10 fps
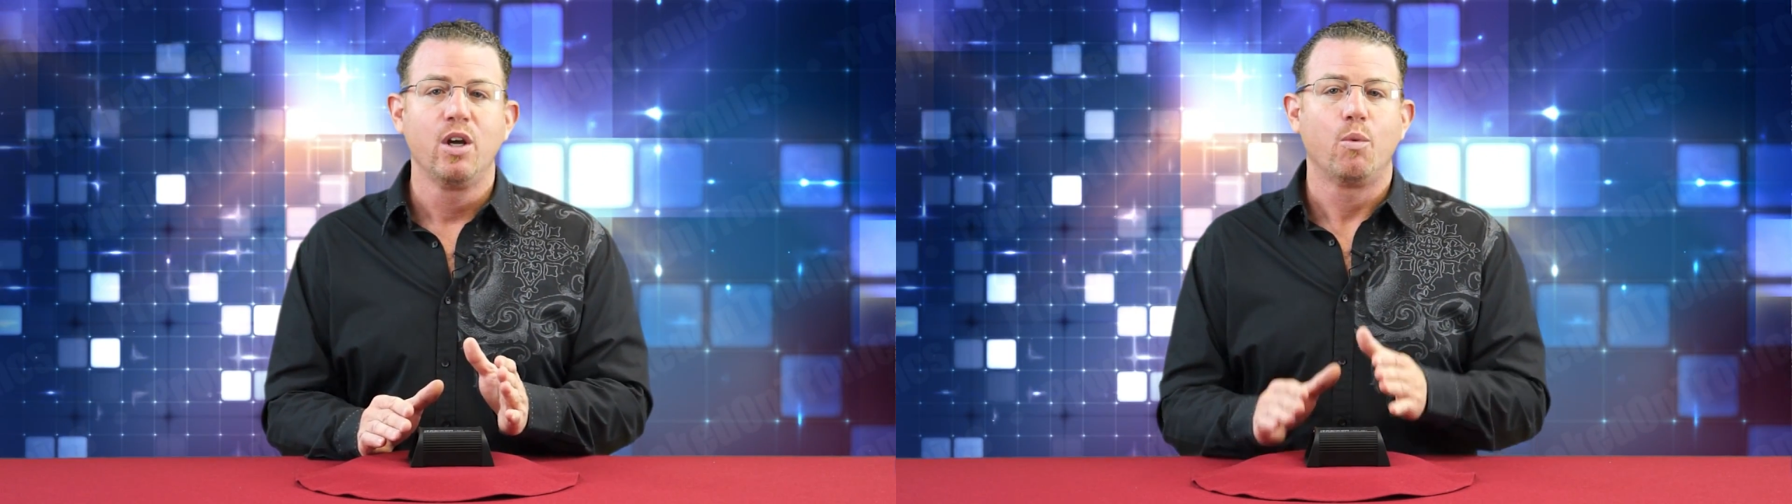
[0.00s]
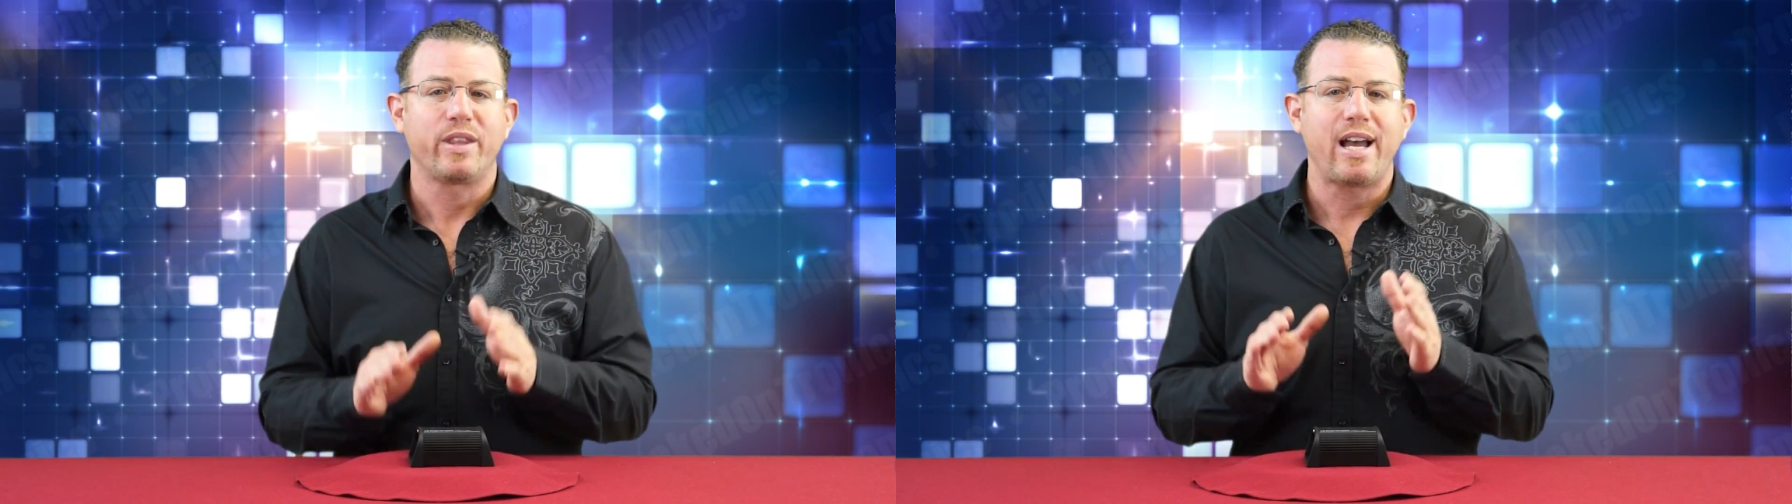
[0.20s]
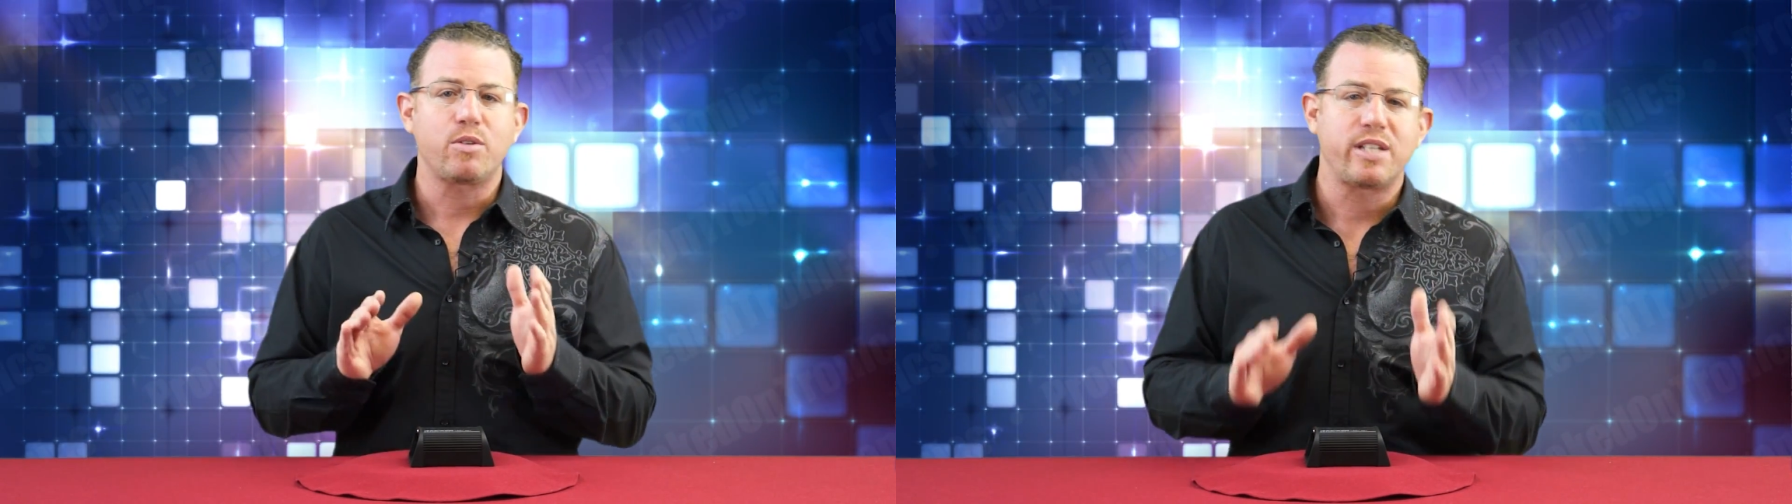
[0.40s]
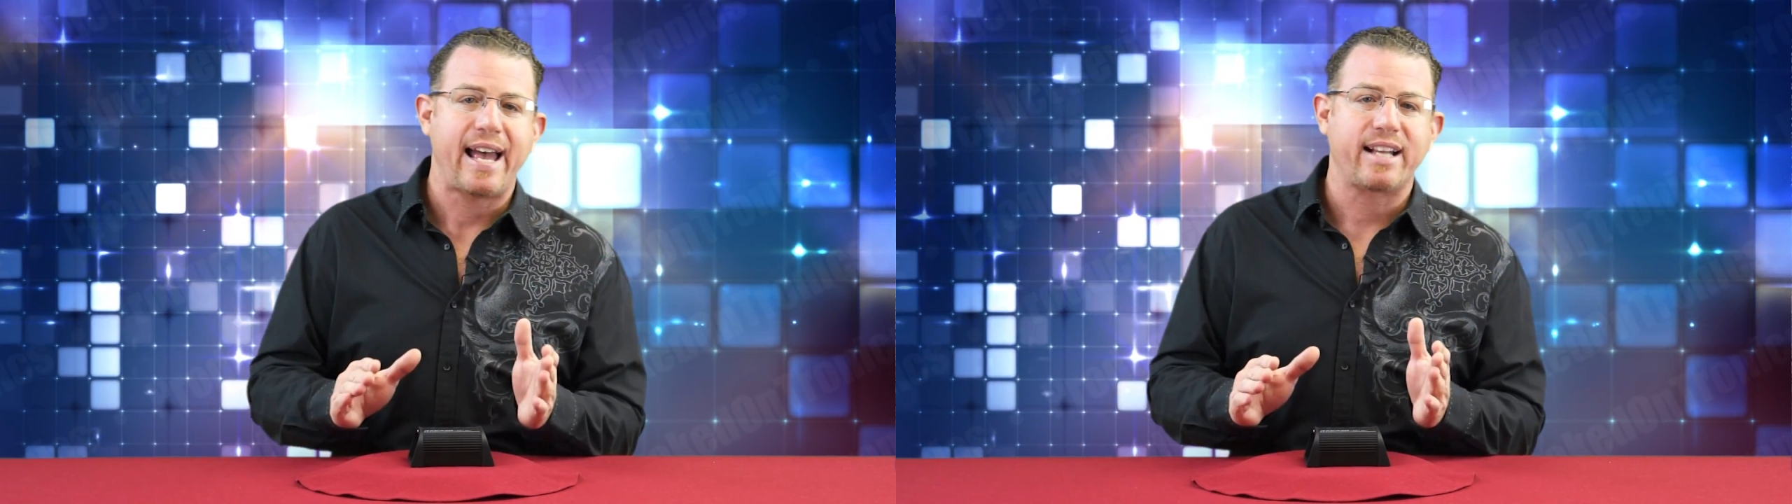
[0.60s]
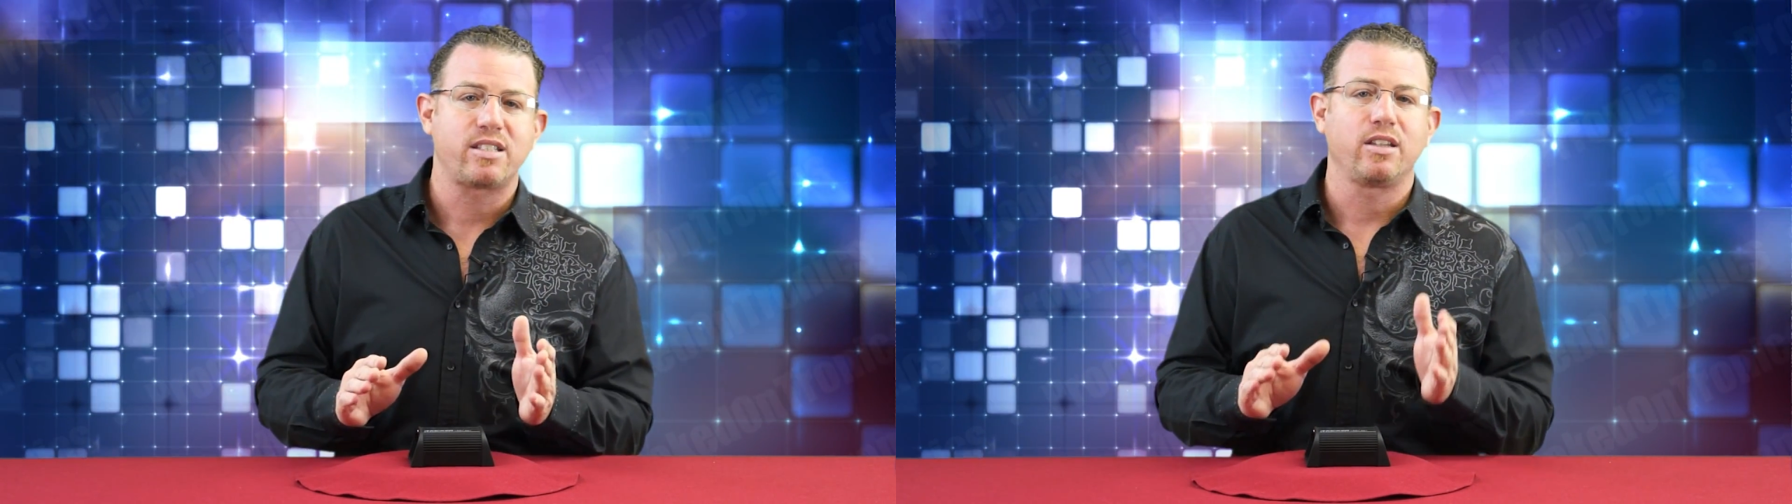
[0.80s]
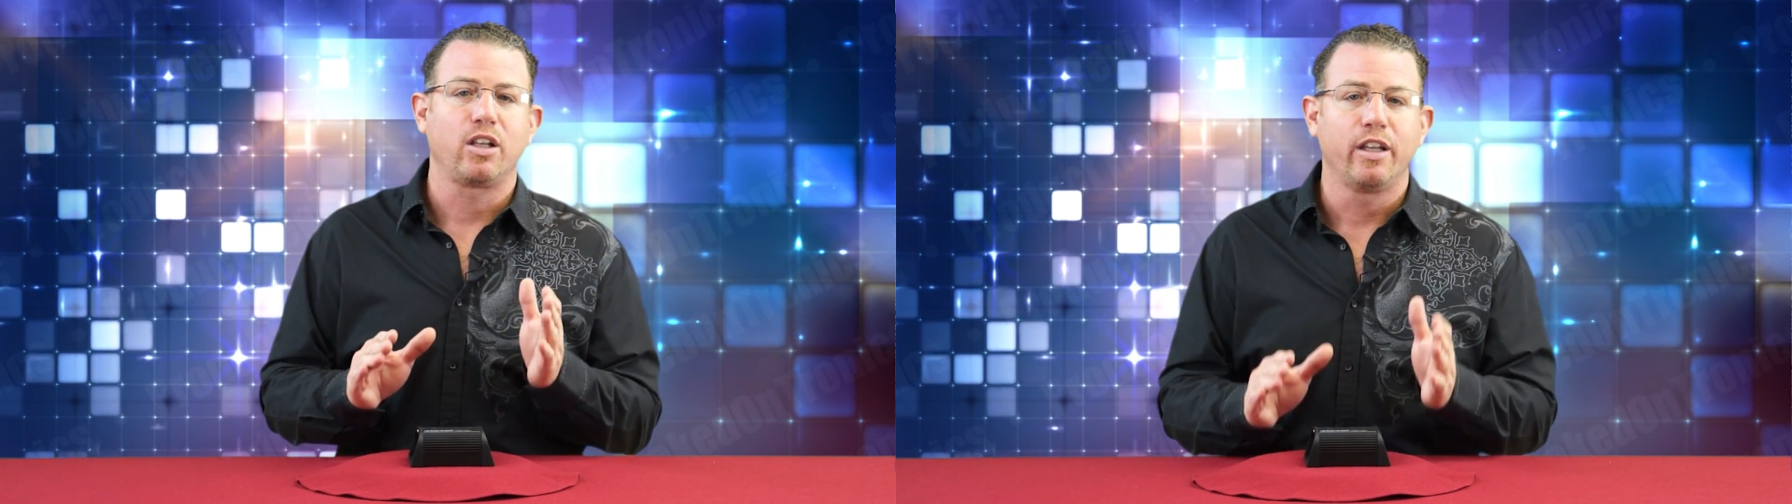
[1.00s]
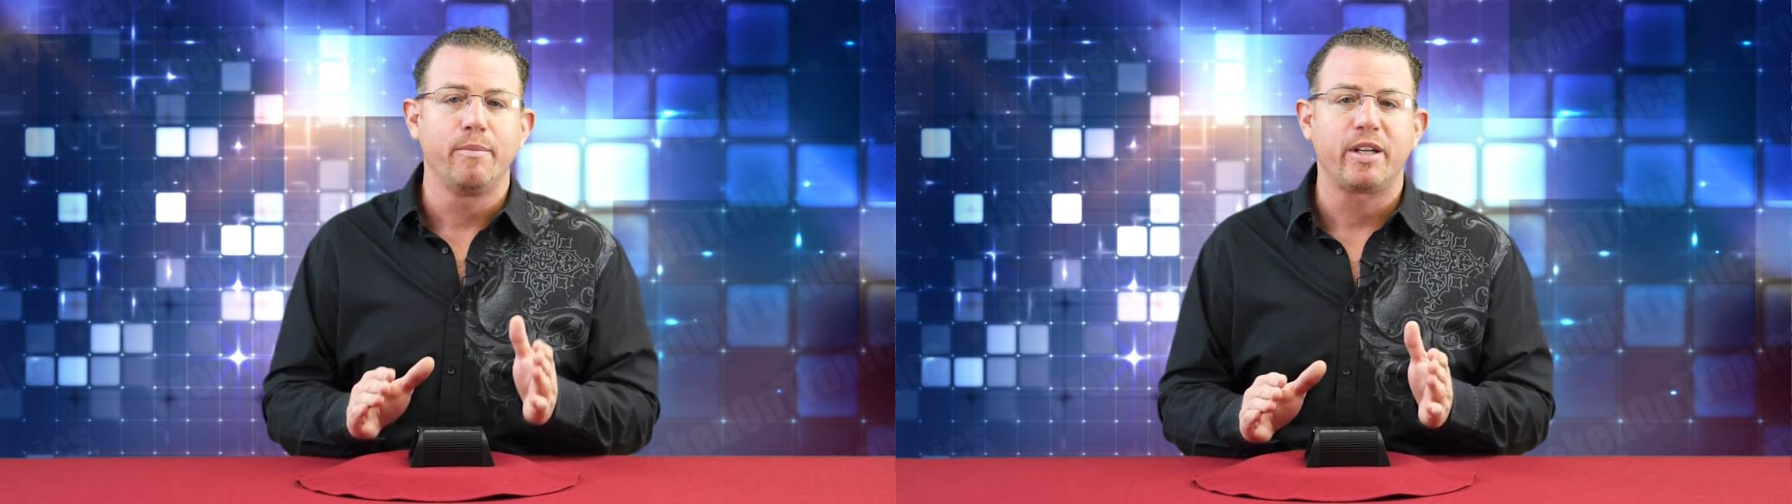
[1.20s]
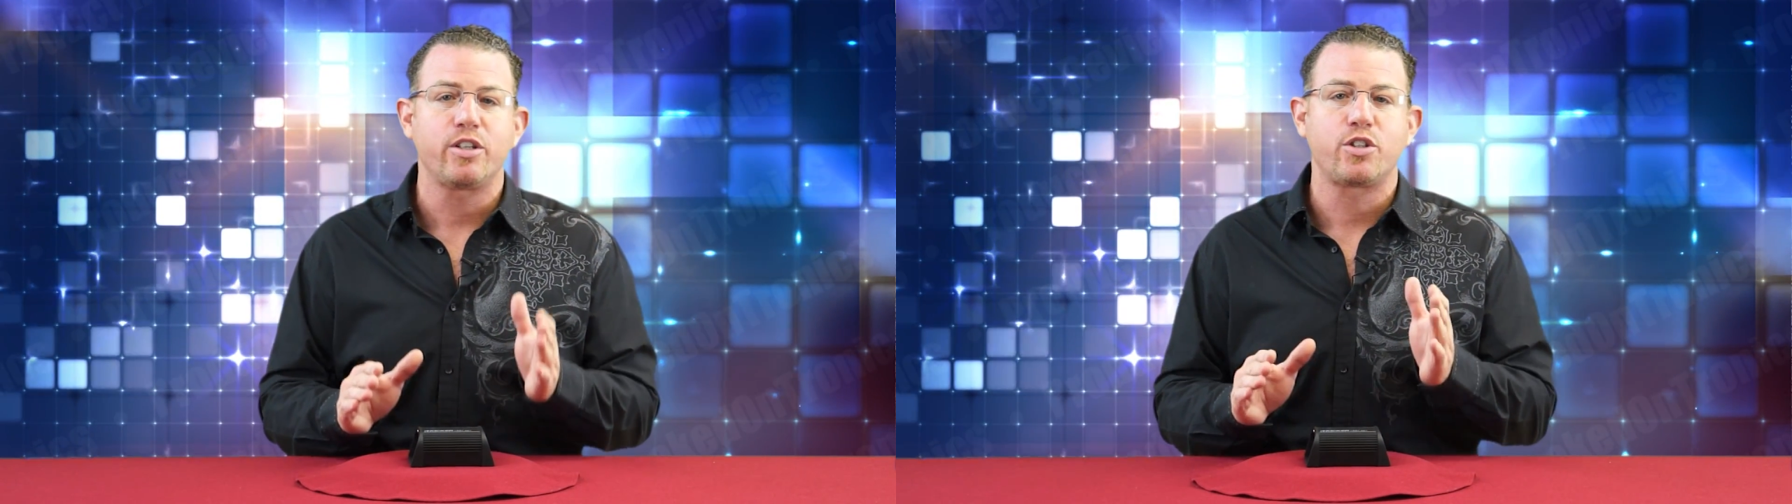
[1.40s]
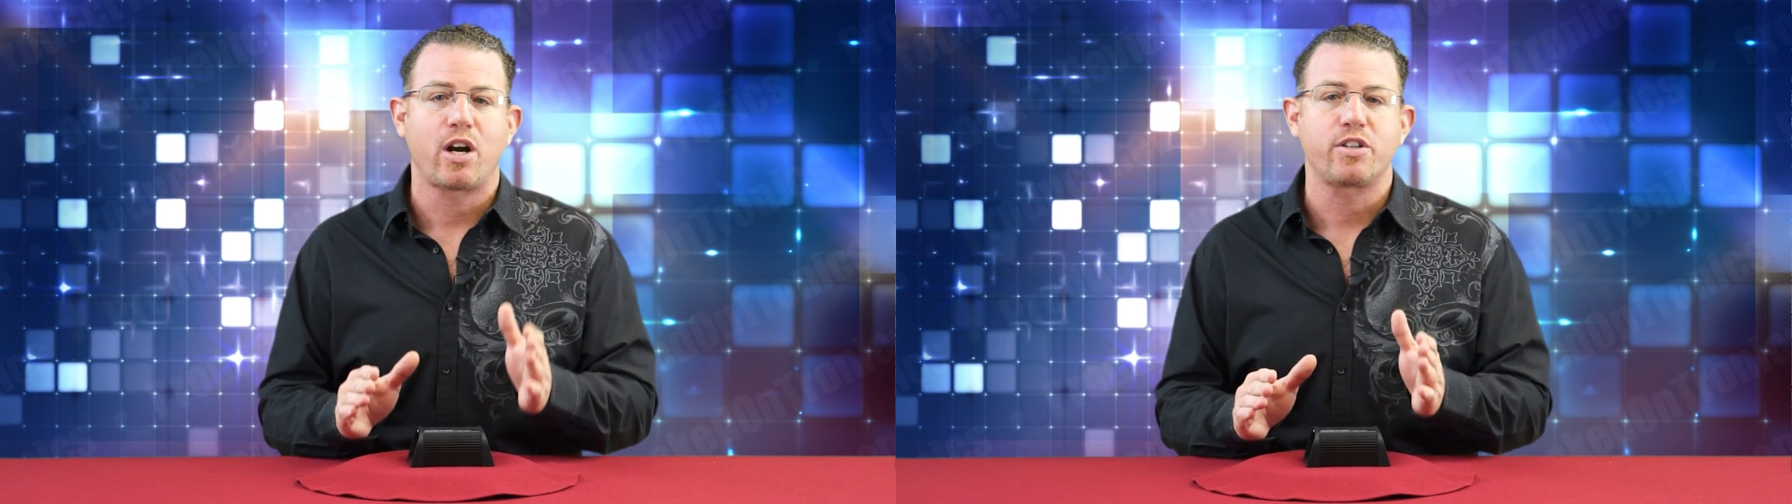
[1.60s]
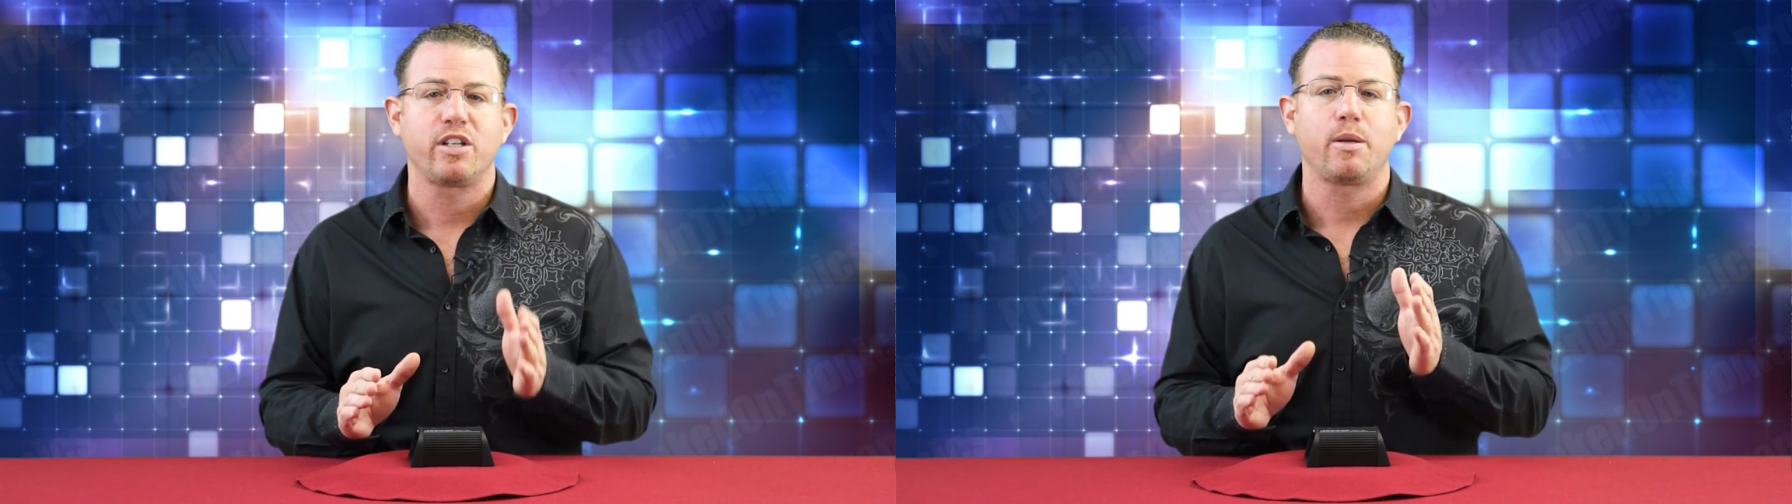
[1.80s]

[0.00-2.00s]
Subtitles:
without taxing the limited charging